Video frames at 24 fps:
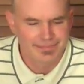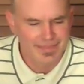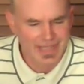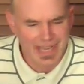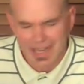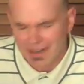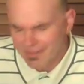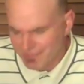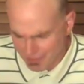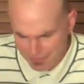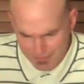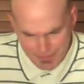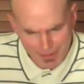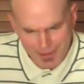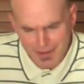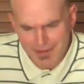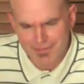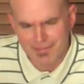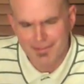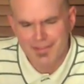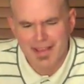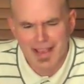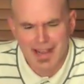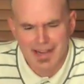And if it weren't
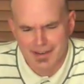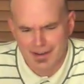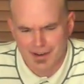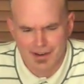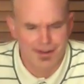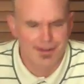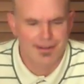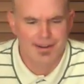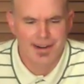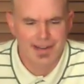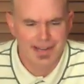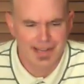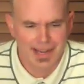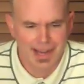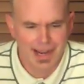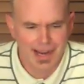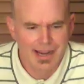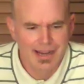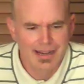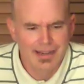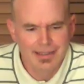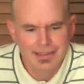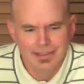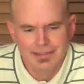for that
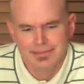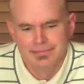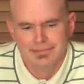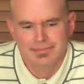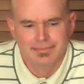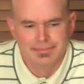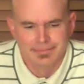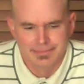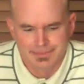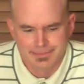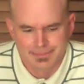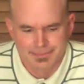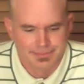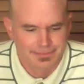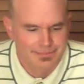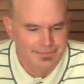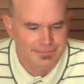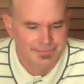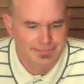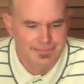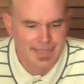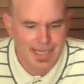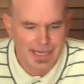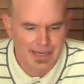hurricane
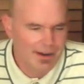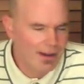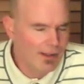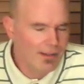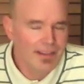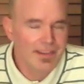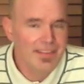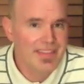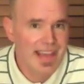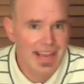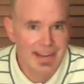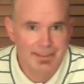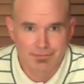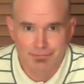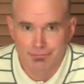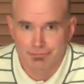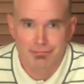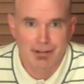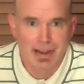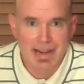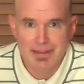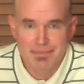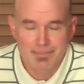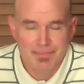and all of that
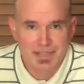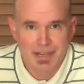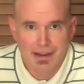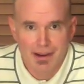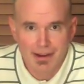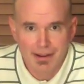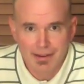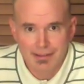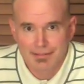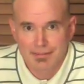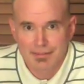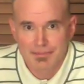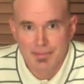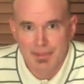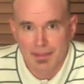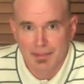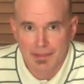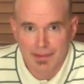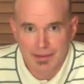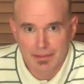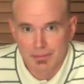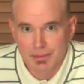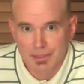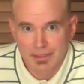rape talk from the
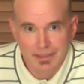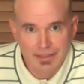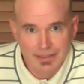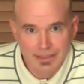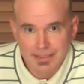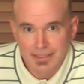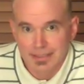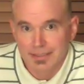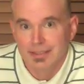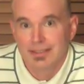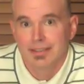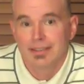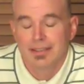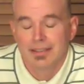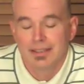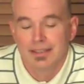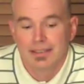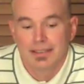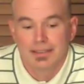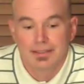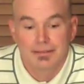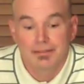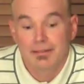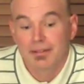liberals,
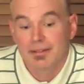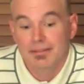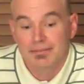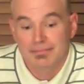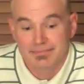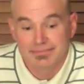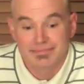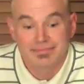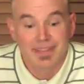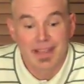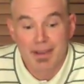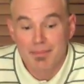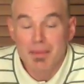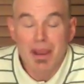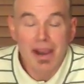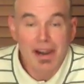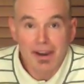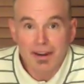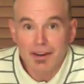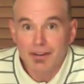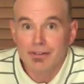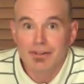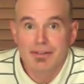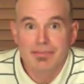well,
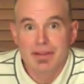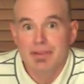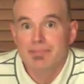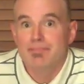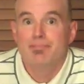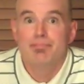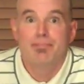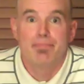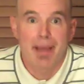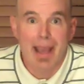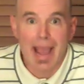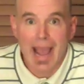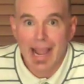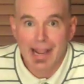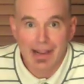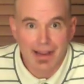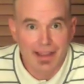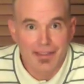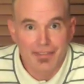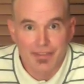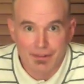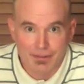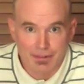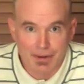America would be back
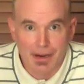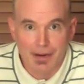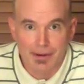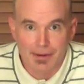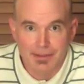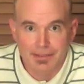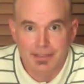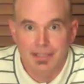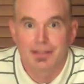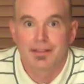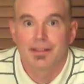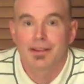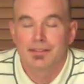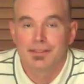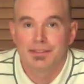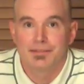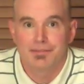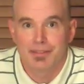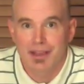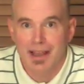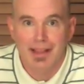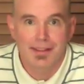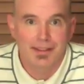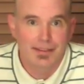on the road to those
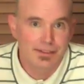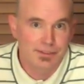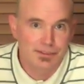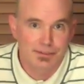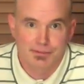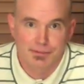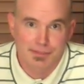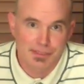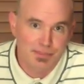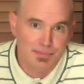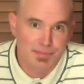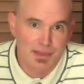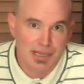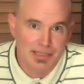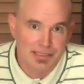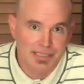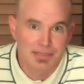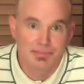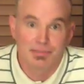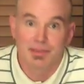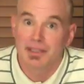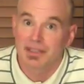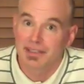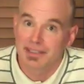values of
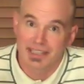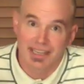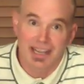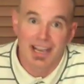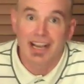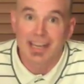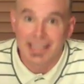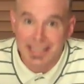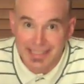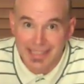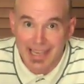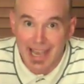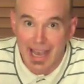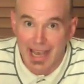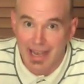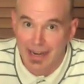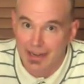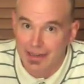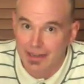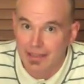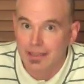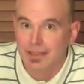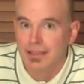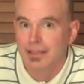responsibility again.
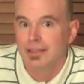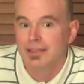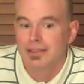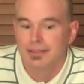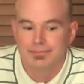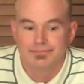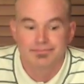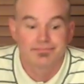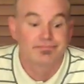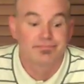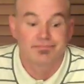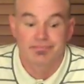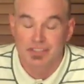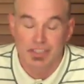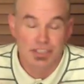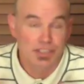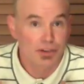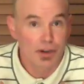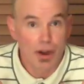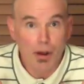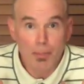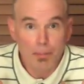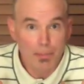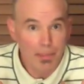So
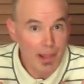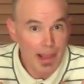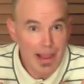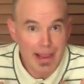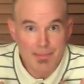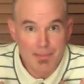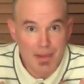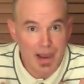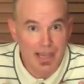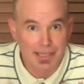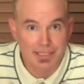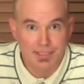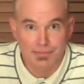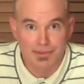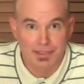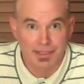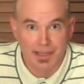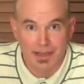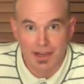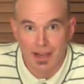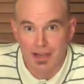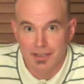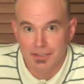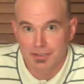don't blame us when the
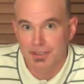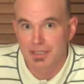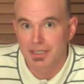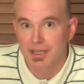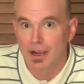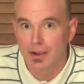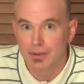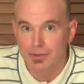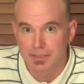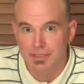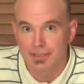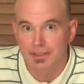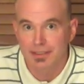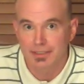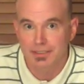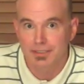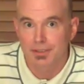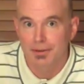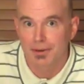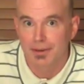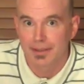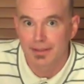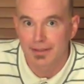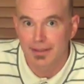country goes in the
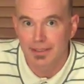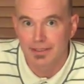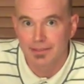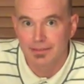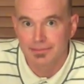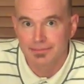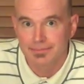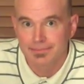toilet.